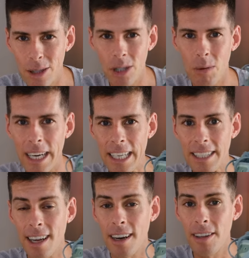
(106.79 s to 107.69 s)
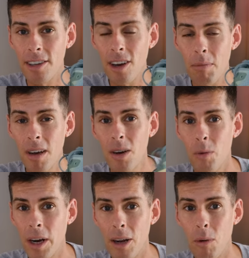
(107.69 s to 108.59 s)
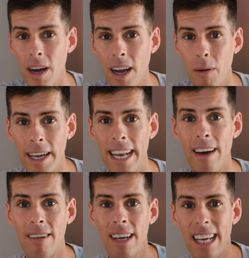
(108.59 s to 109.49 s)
usual, we're going to start at the top, we're going to work our way down.